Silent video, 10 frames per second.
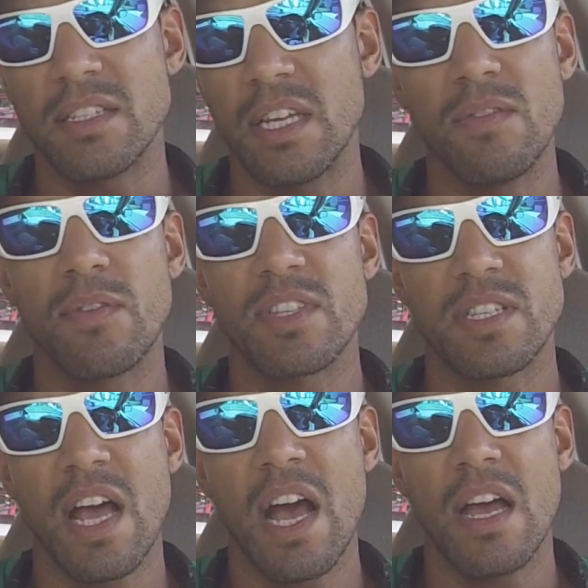And even if it's
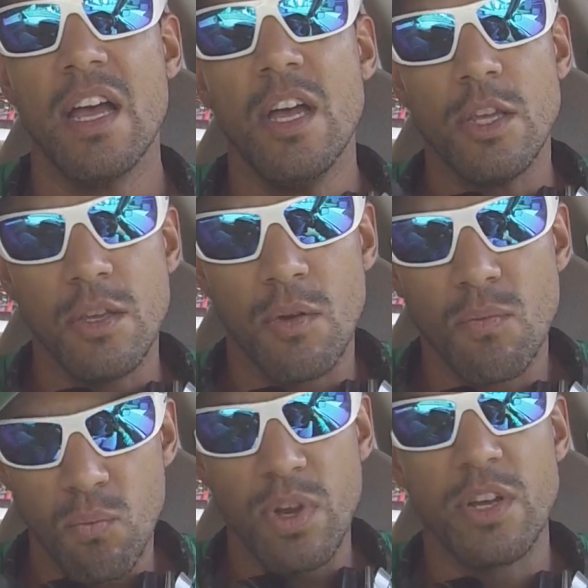not, your
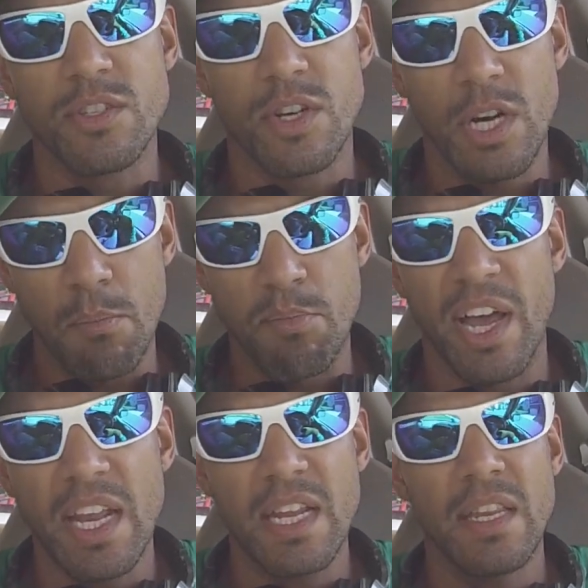wheels are going to
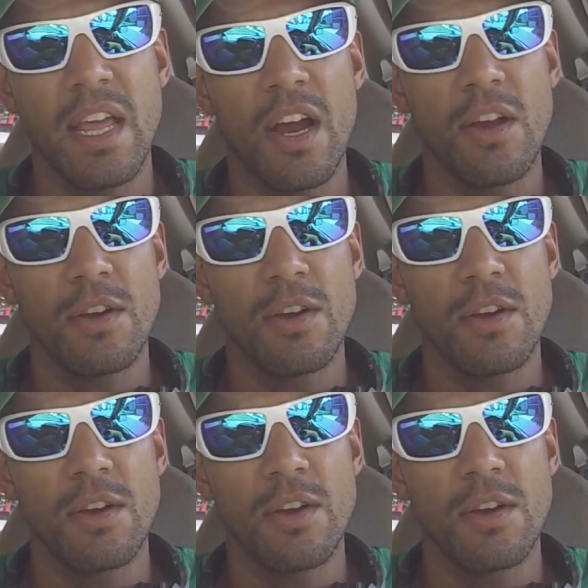bite in there,